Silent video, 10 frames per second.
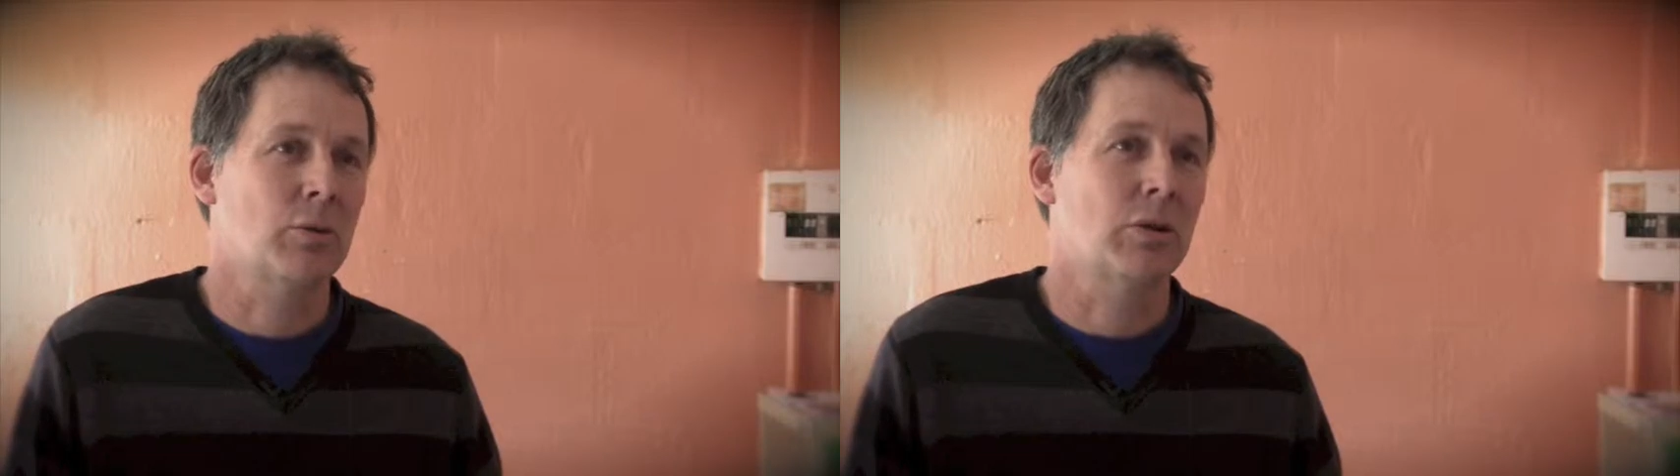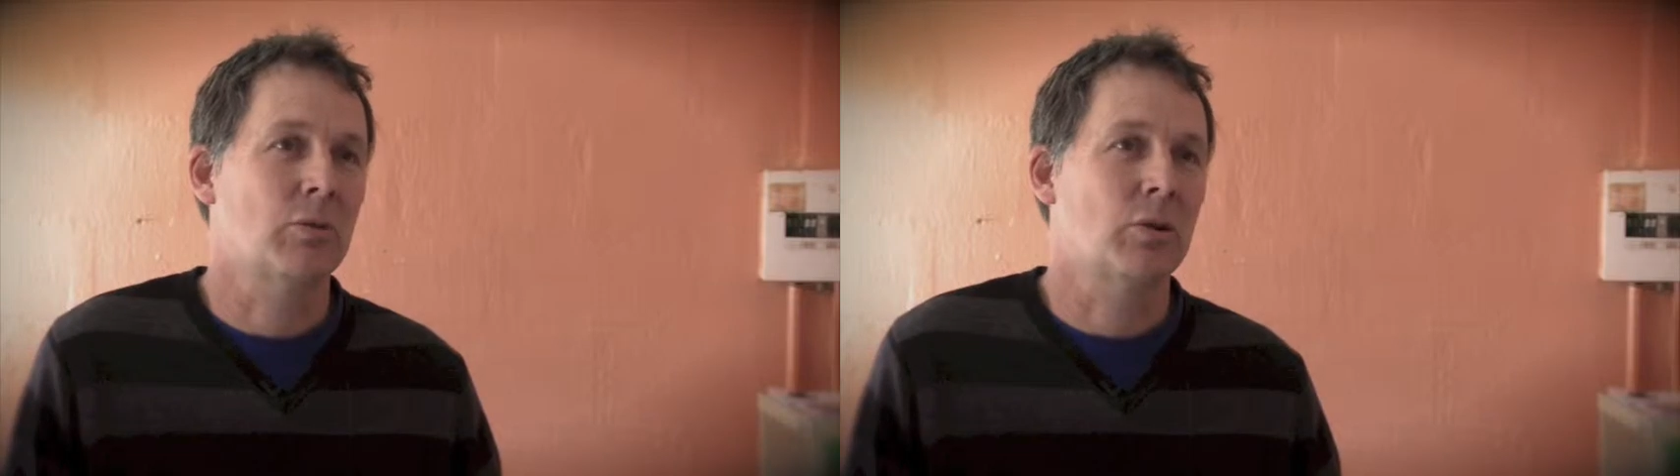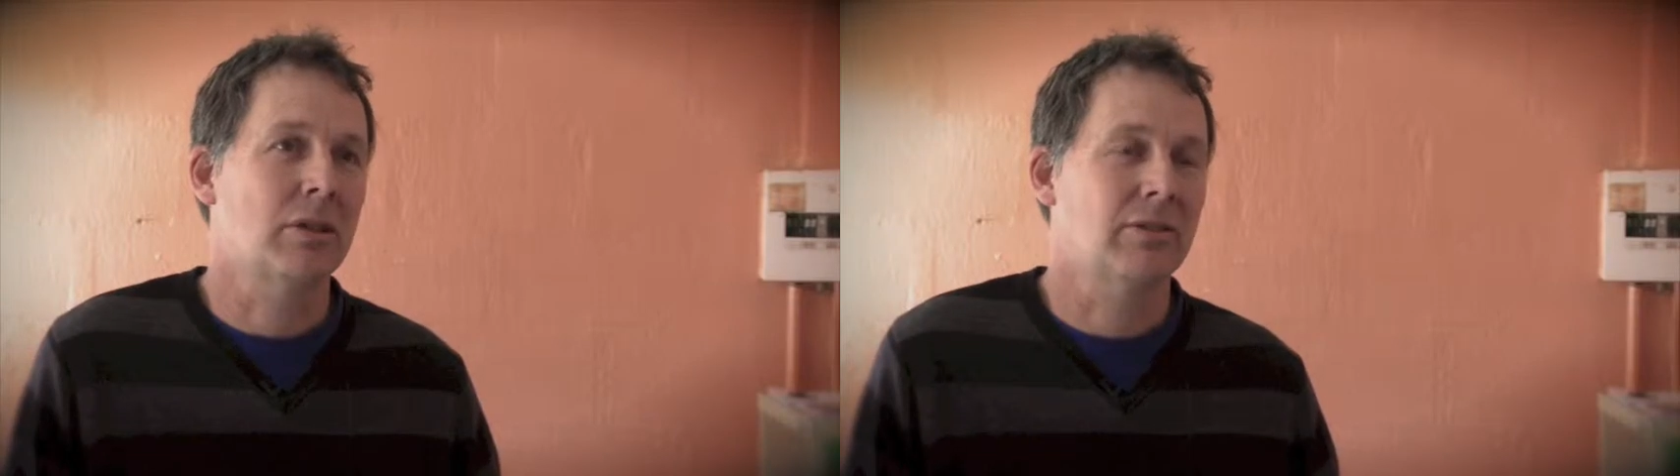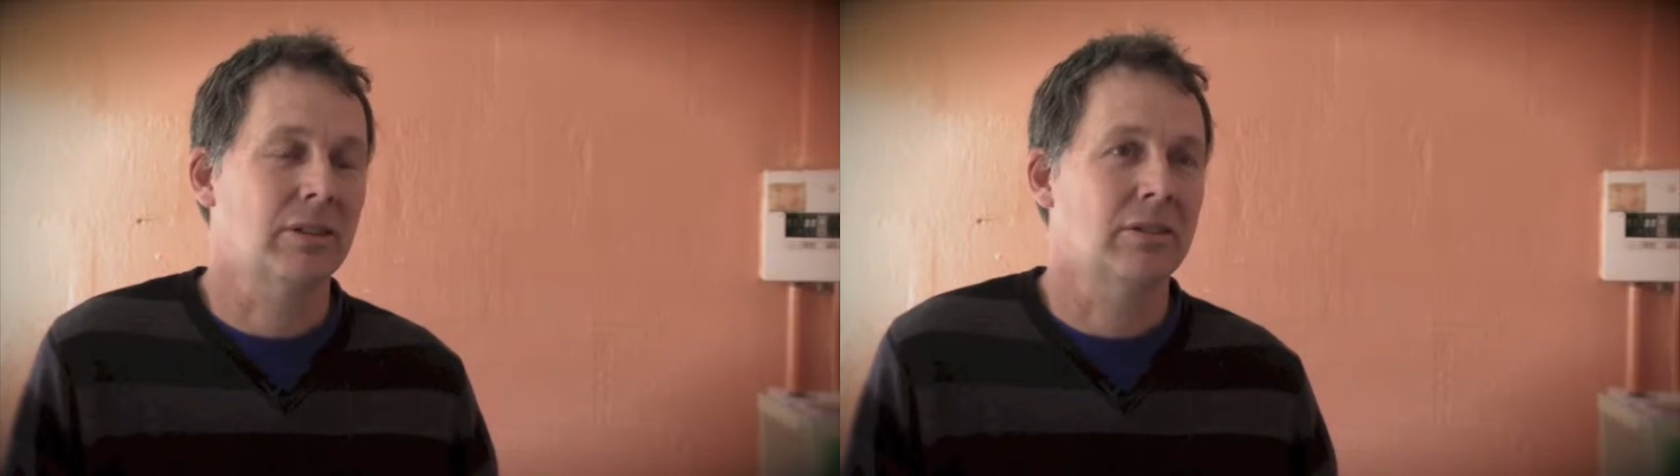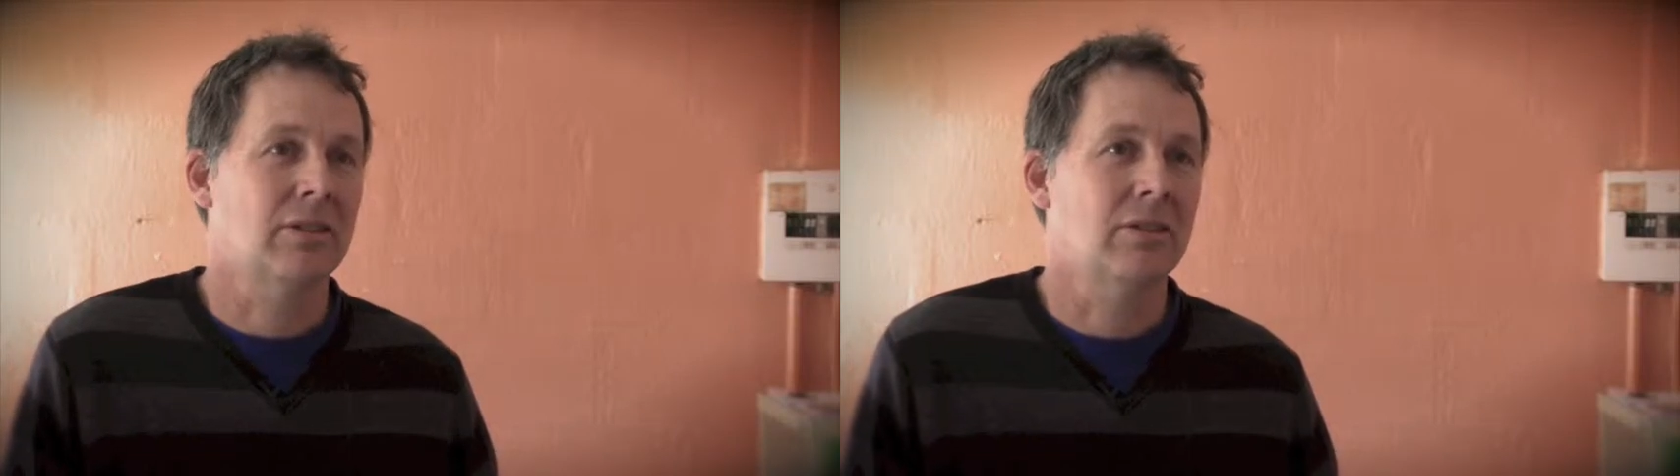more and more
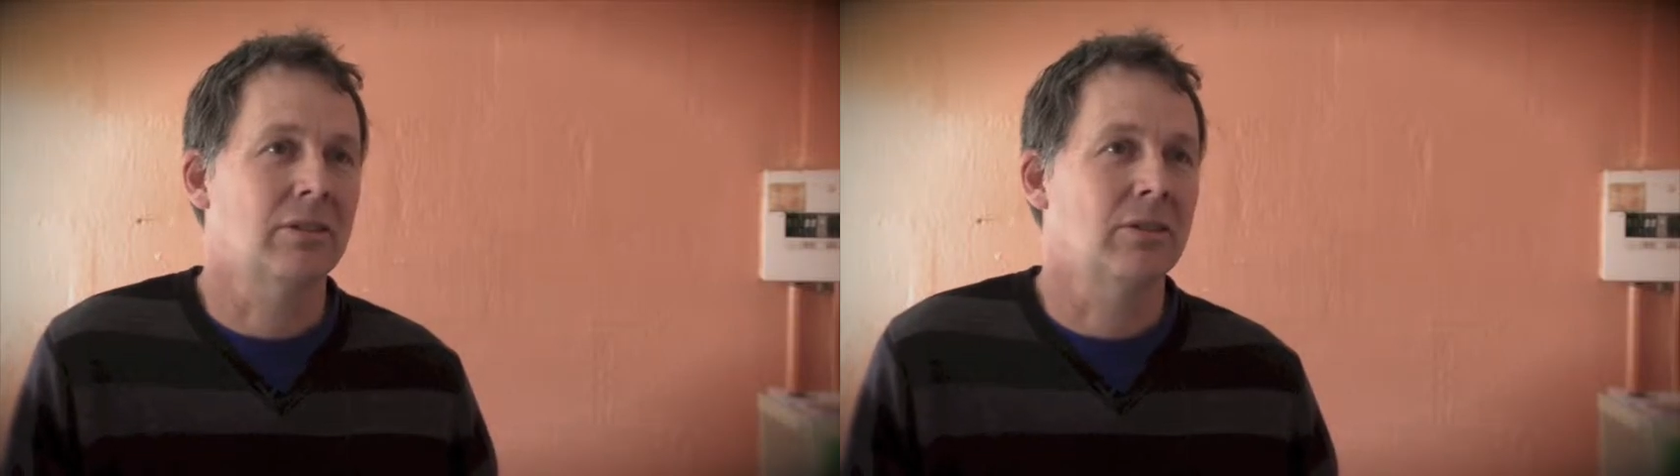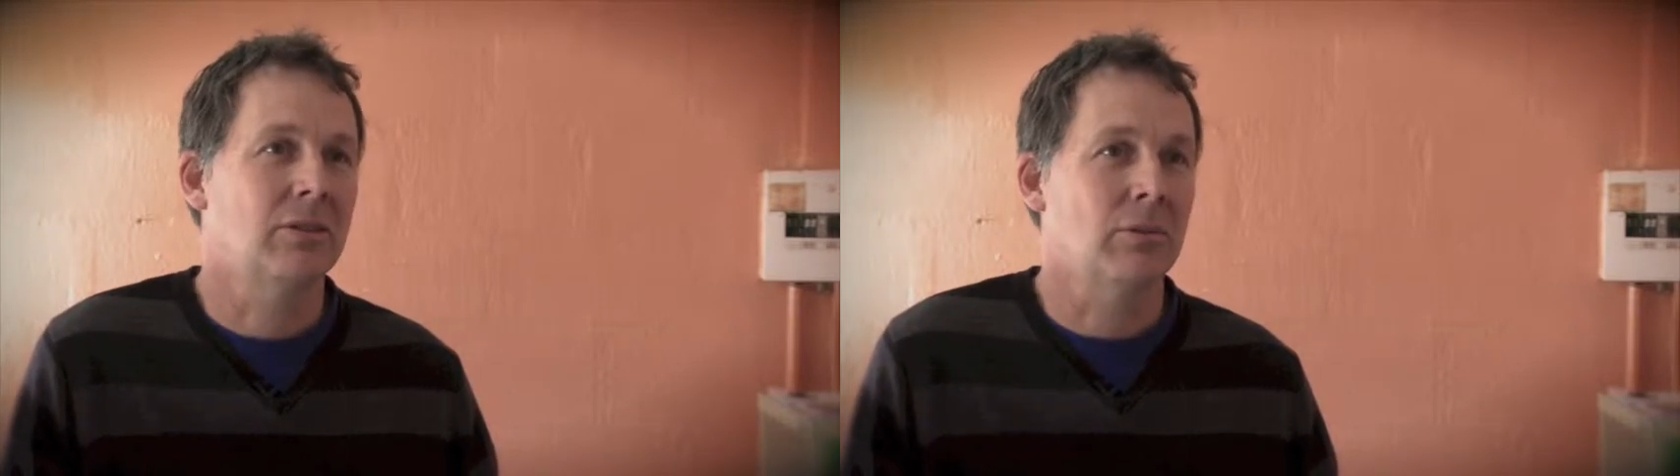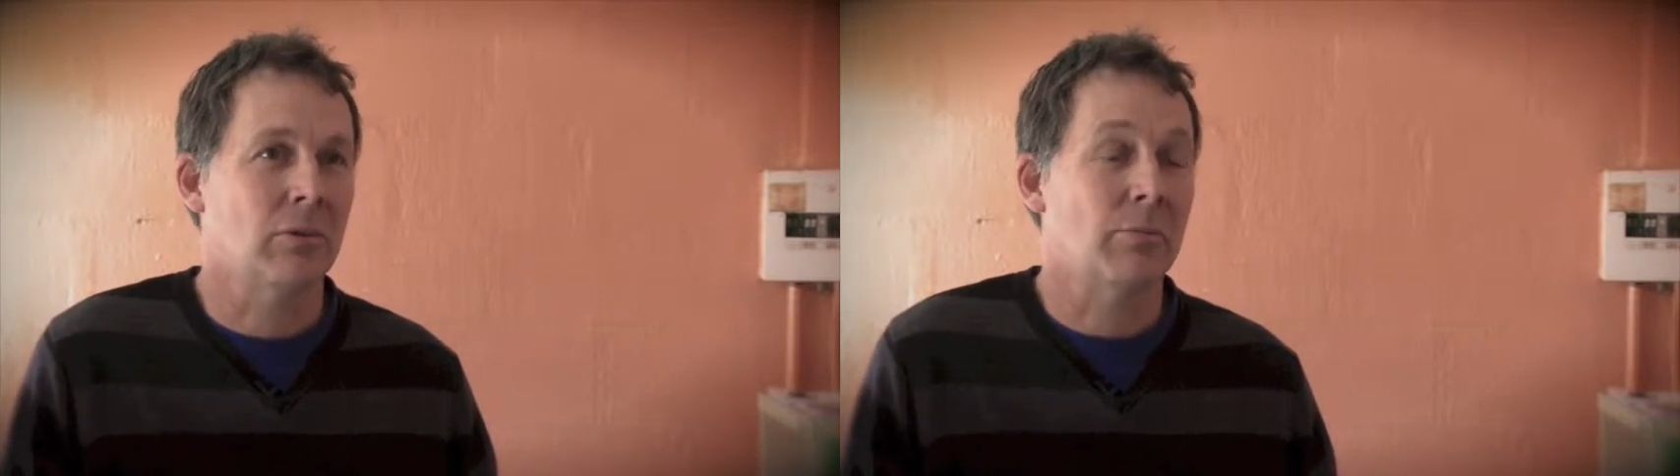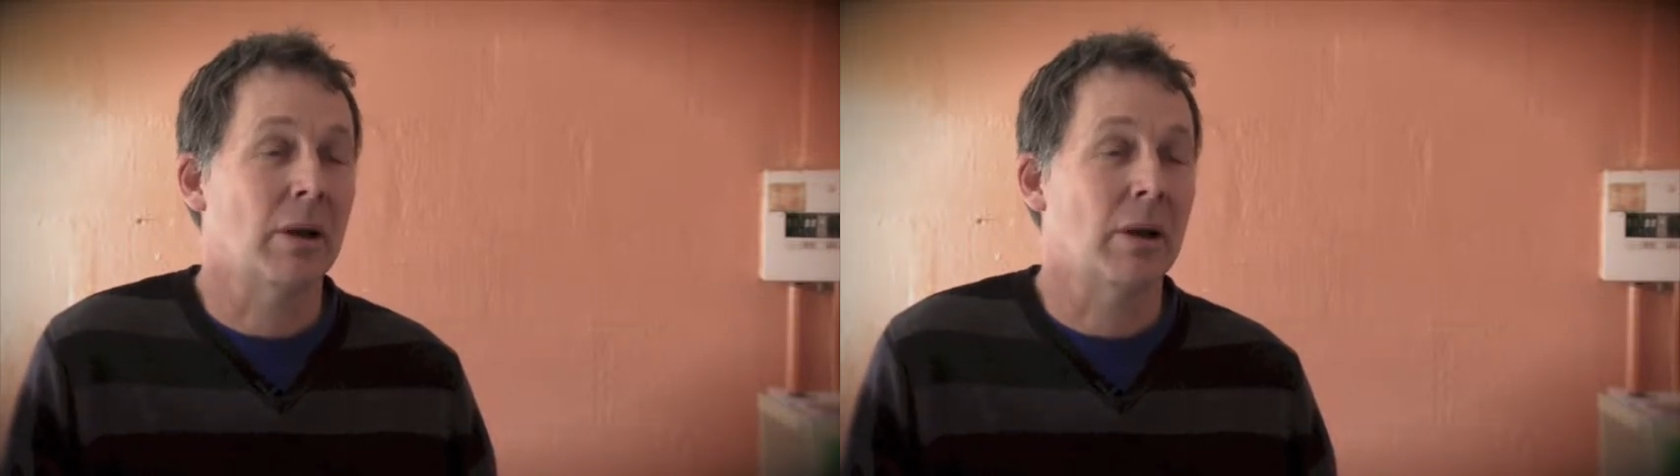difficult to